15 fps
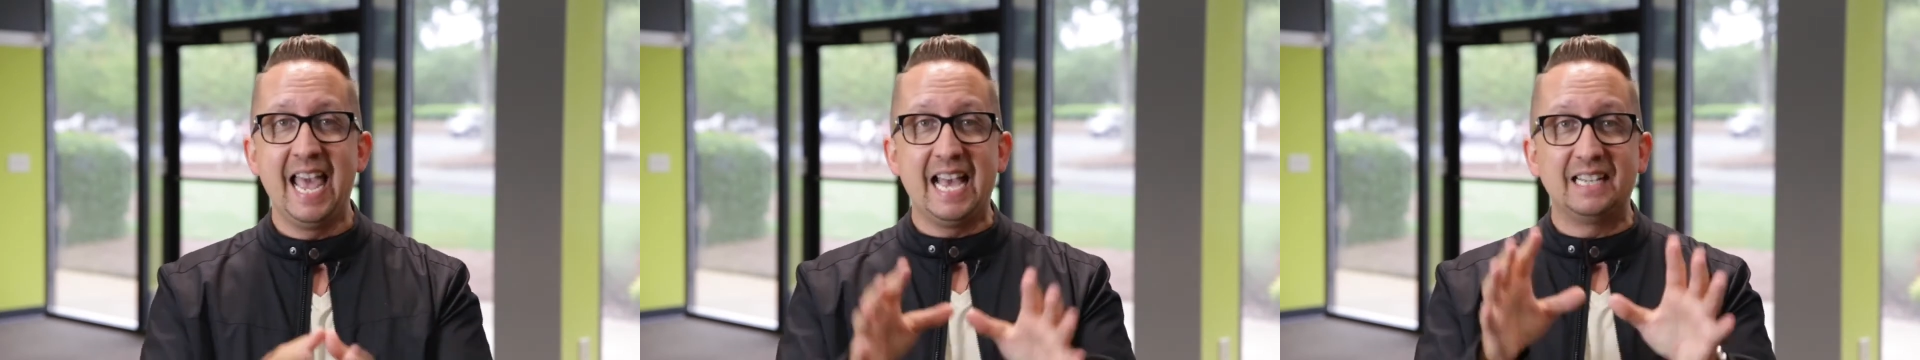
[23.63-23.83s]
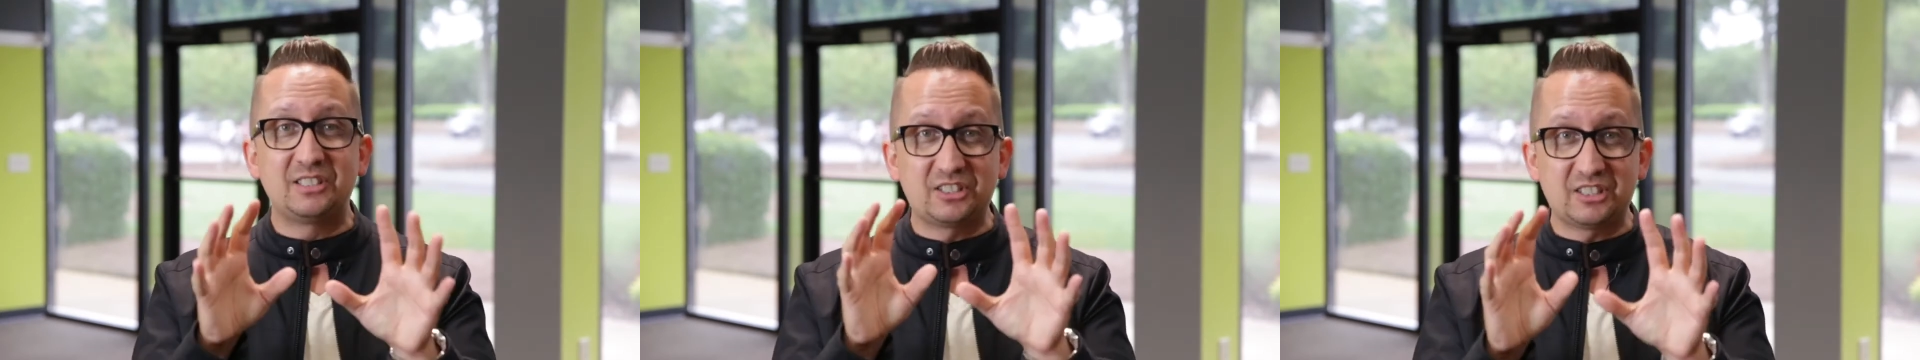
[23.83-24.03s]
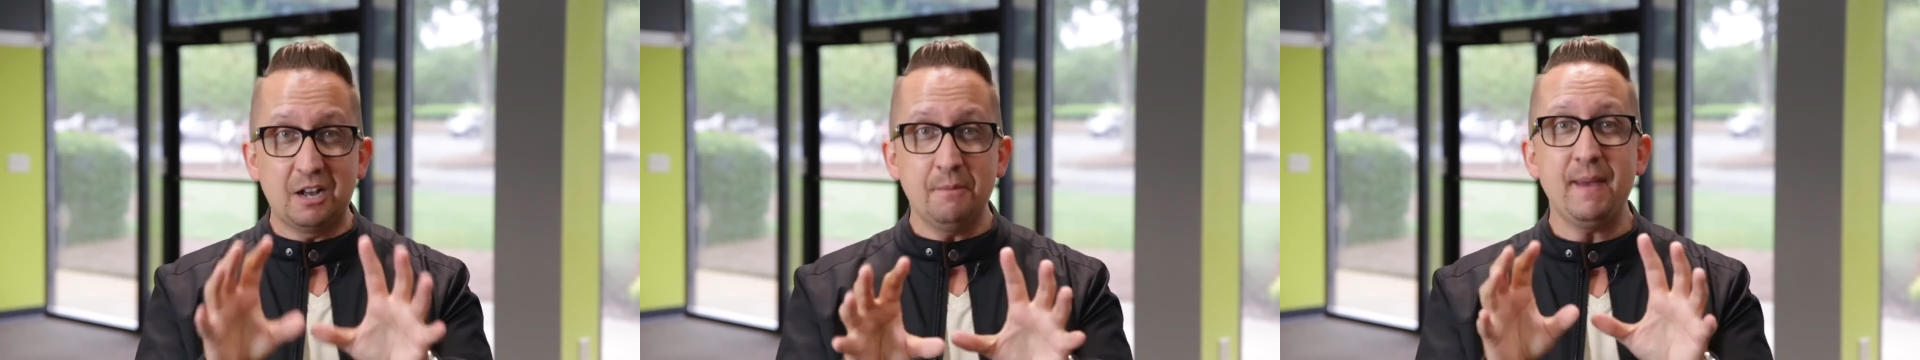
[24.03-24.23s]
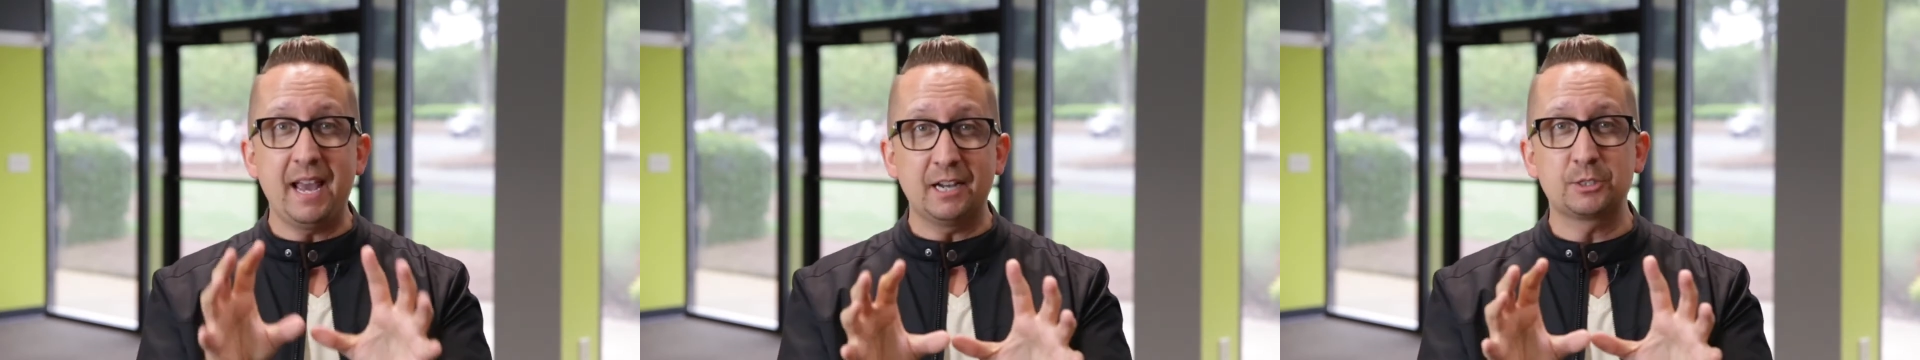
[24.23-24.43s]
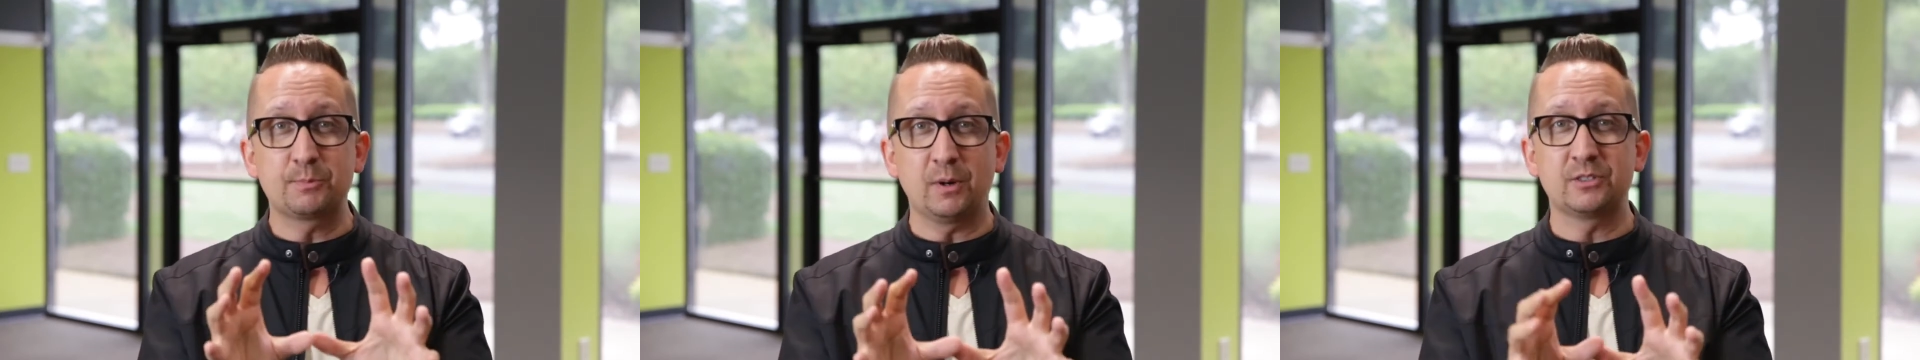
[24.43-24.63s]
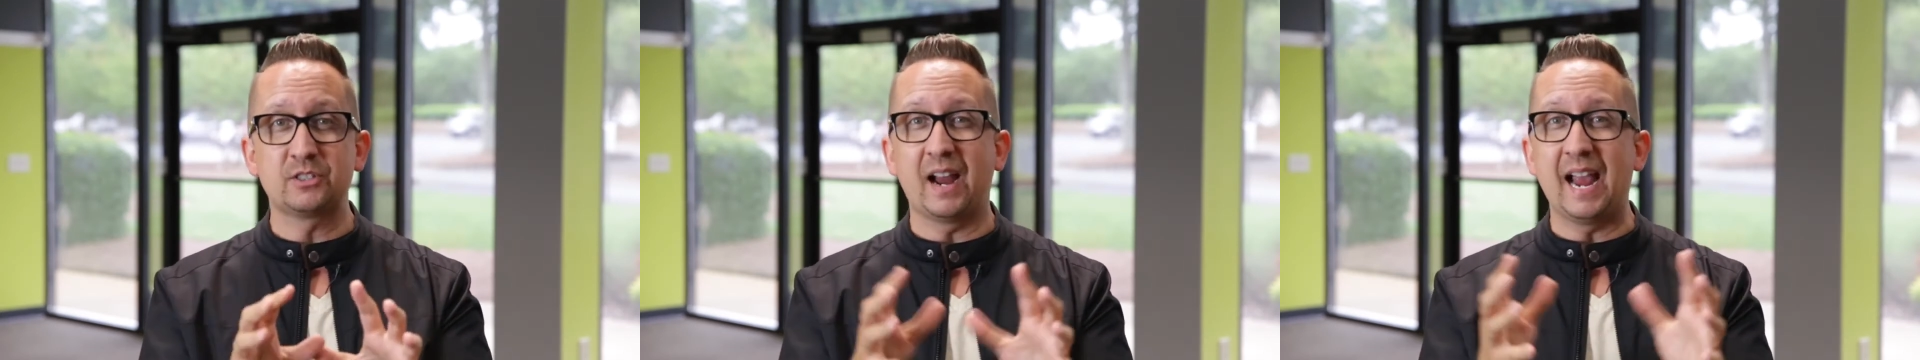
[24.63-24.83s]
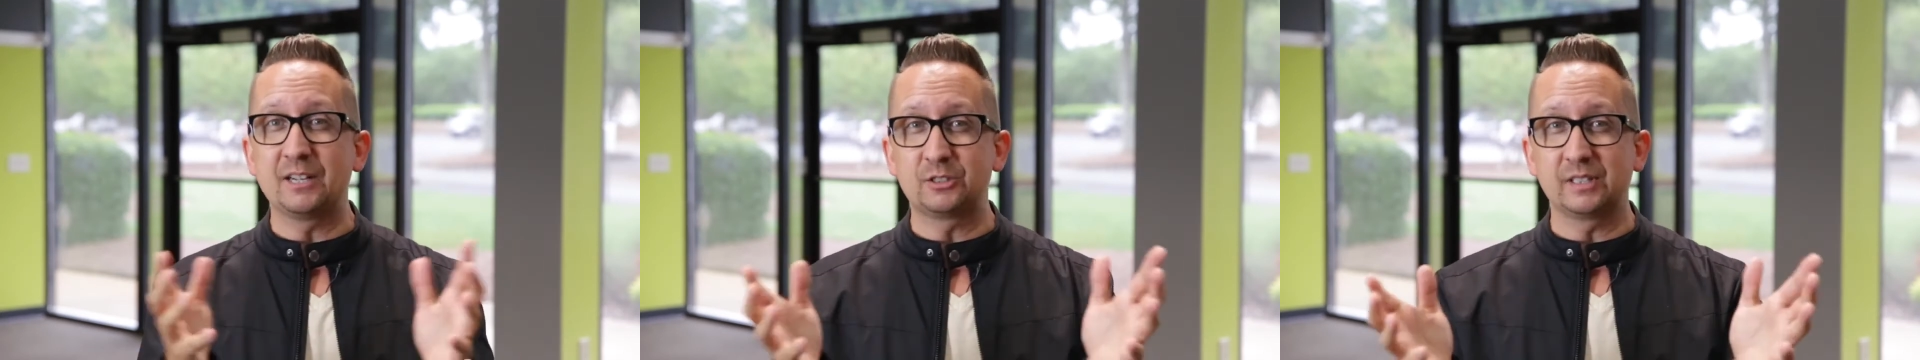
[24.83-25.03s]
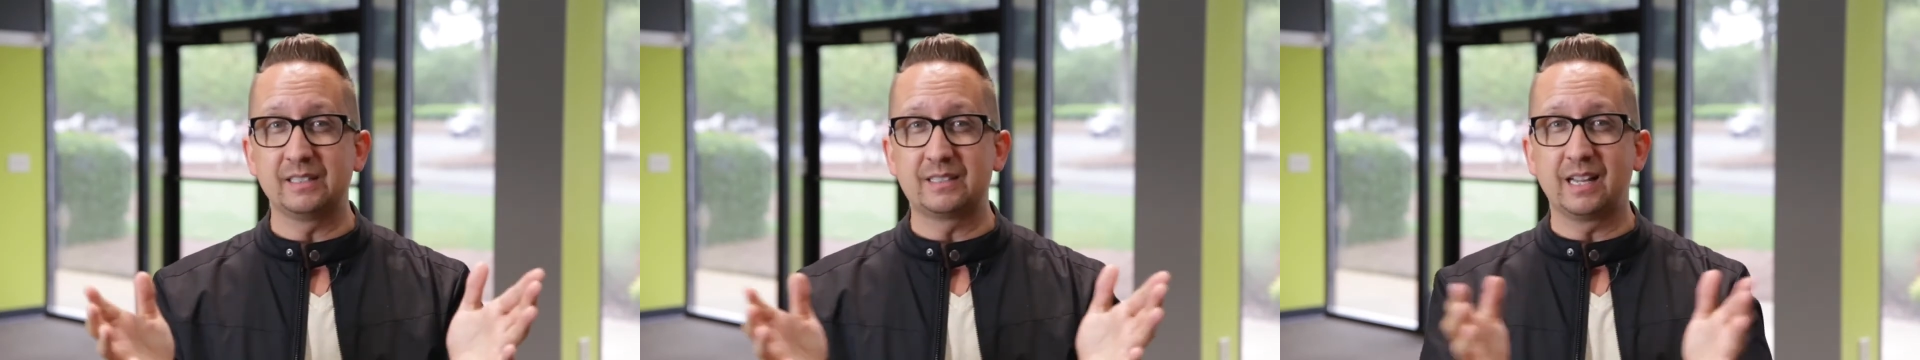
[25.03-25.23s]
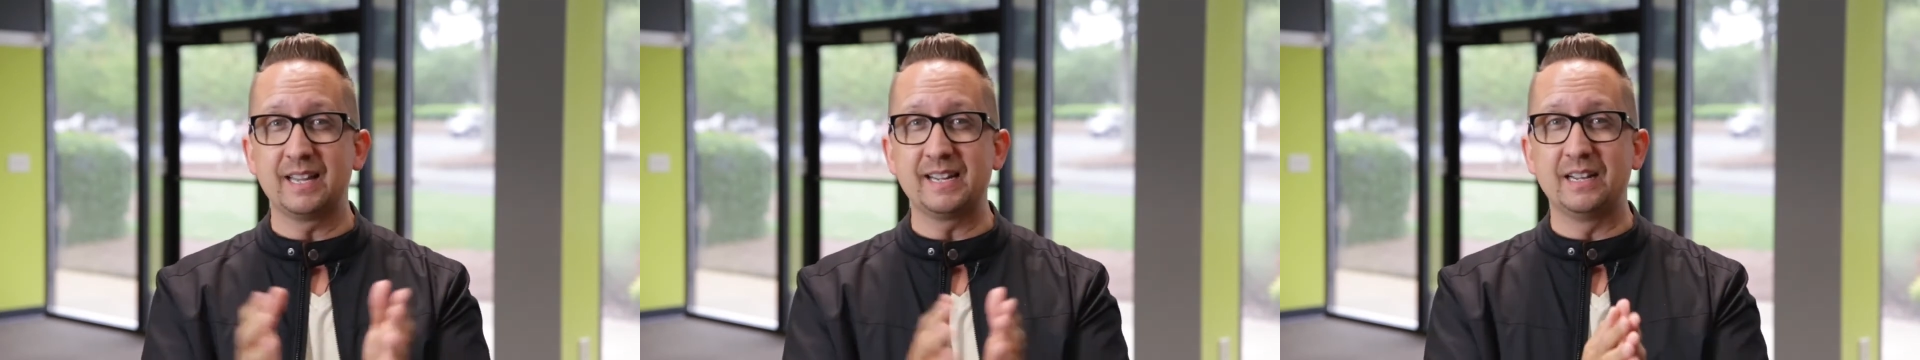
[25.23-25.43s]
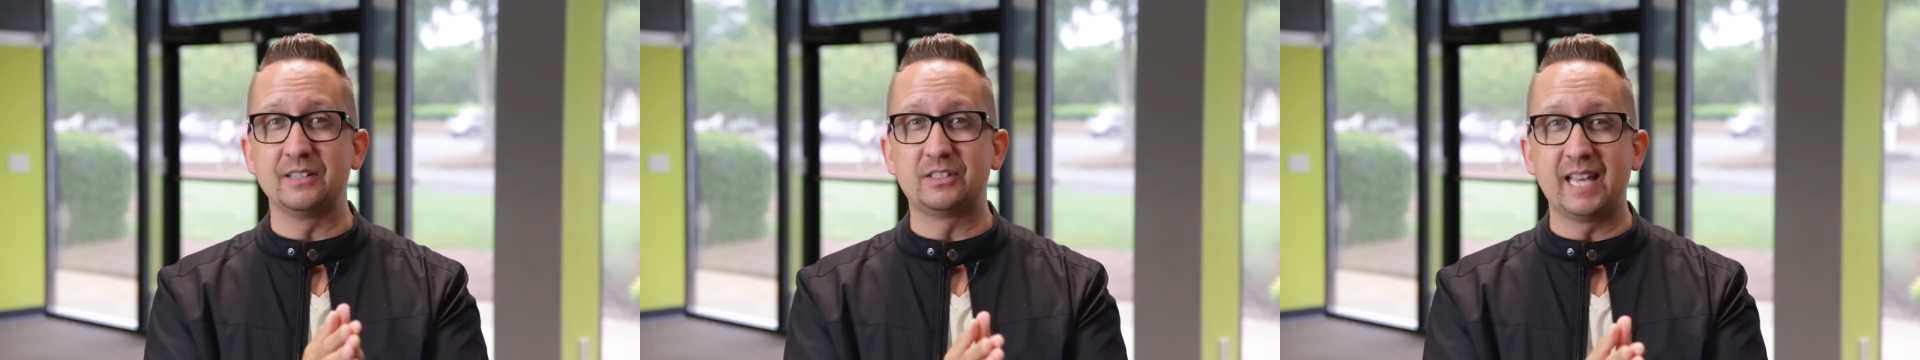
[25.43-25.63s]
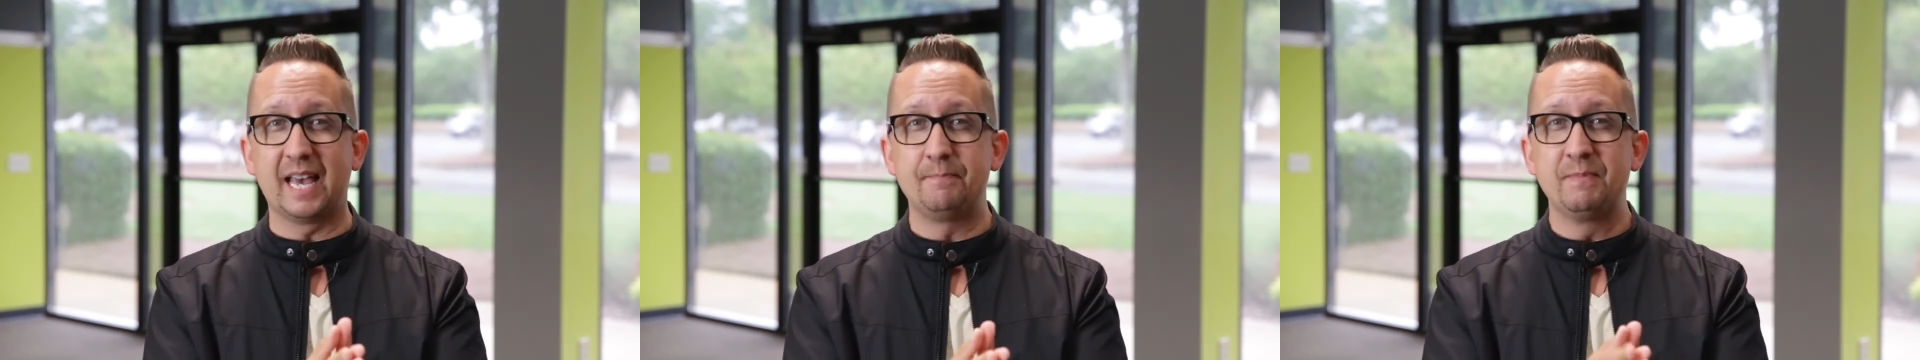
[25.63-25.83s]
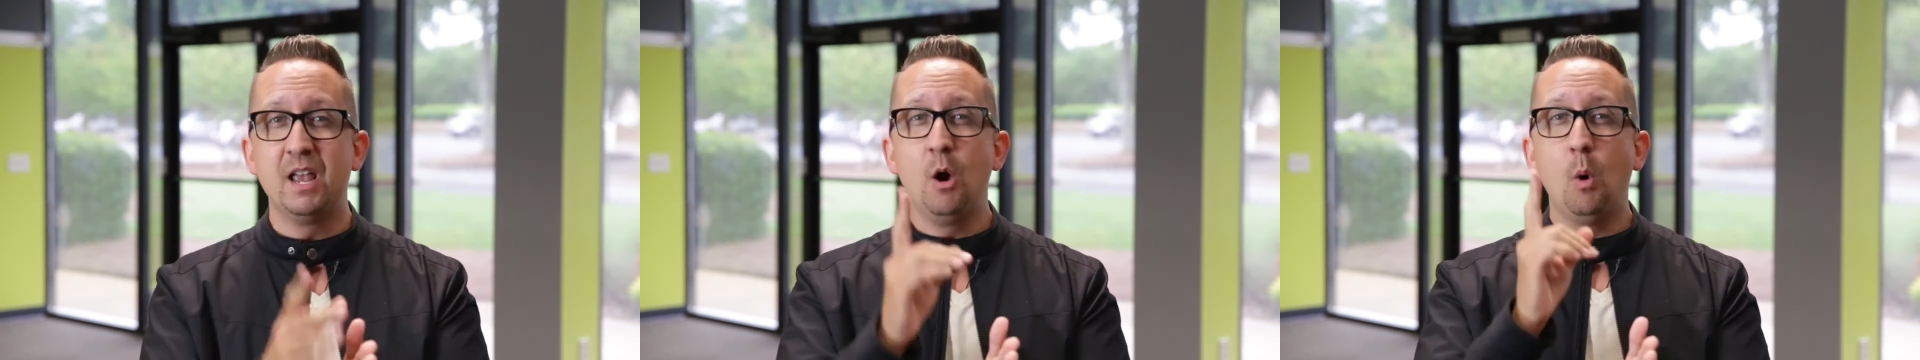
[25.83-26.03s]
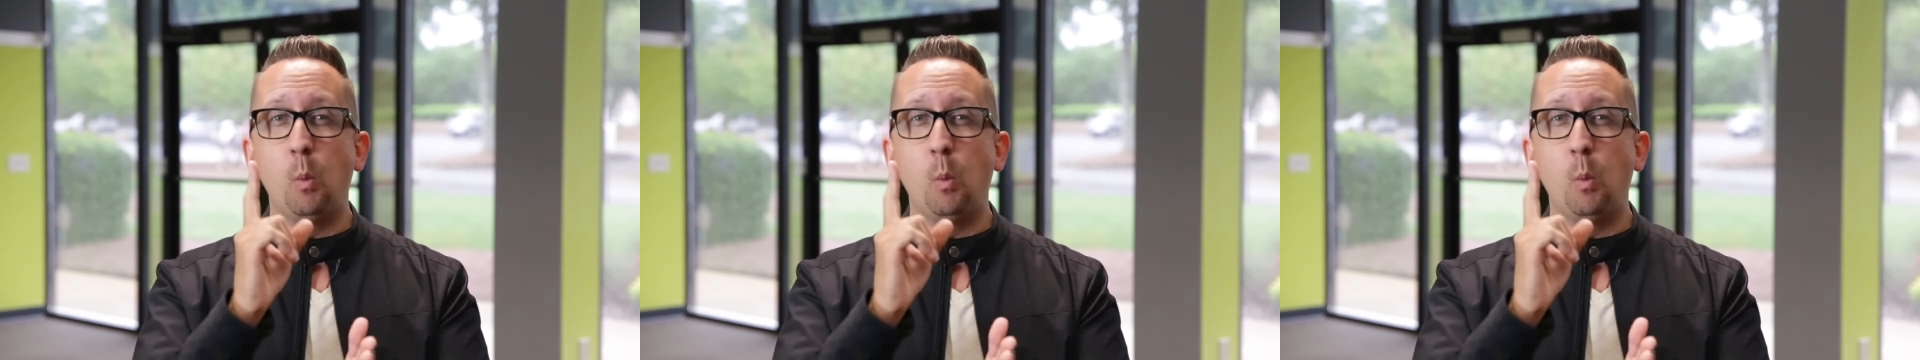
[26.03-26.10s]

Some experts are actually telling us that